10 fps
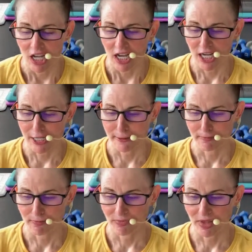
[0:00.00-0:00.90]

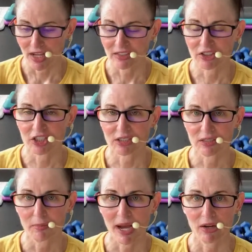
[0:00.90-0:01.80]
Um, it's just
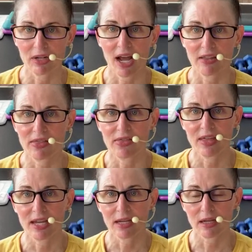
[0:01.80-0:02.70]
about, I
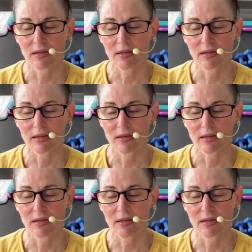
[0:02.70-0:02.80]
think,